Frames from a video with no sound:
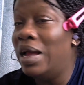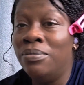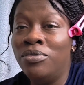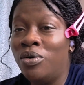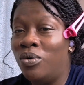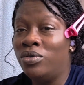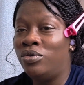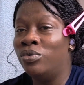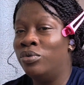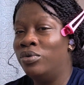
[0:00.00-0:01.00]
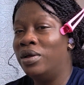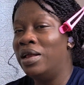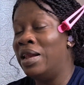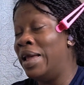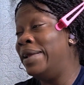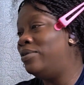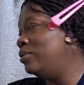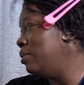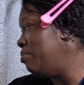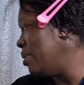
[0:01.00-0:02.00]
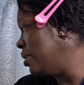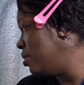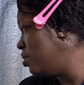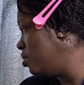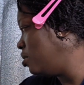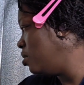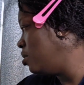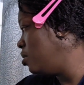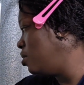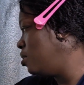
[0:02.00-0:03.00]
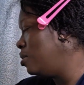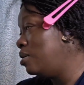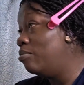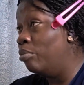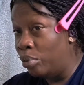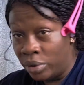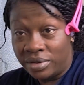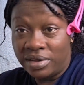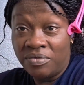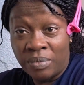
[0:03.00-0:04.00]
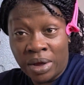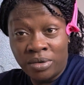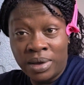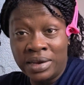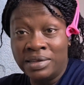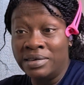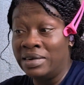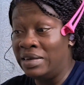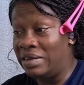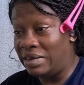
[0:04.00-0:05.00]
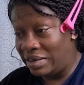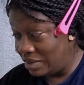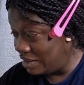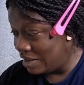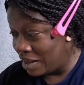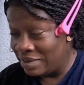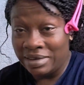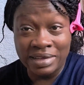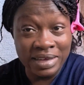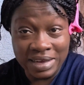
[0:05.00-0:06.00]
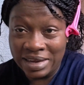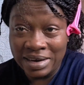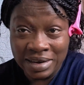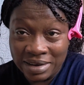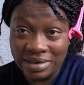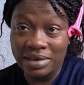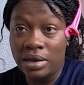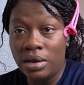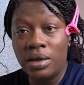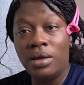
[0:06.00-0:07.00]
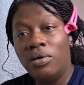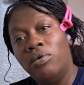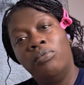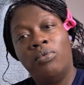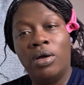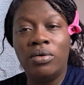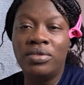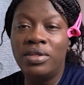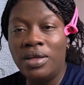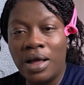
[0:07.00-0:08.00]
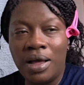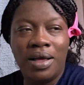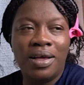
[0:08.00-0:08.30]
I'm not one to like to depend. But if my husband is rich, as he's thinkingly rich, I go stay